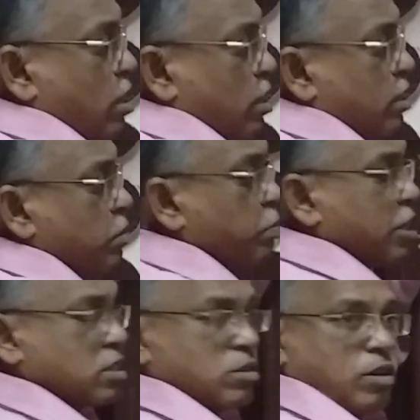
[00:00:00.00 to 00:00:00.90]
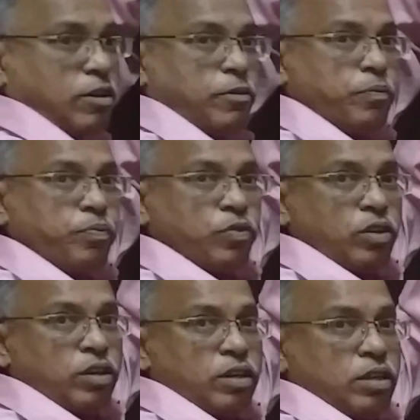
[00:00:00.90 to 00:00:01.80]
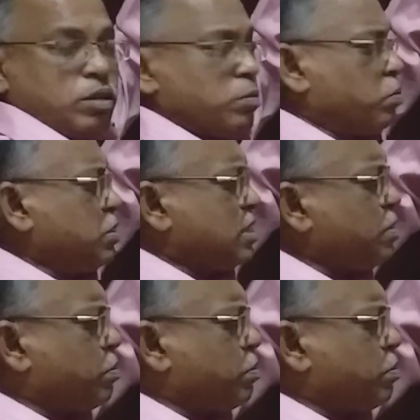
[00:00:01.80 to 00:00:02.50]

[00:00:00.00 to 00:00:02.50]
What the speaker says: r and plus r. You see,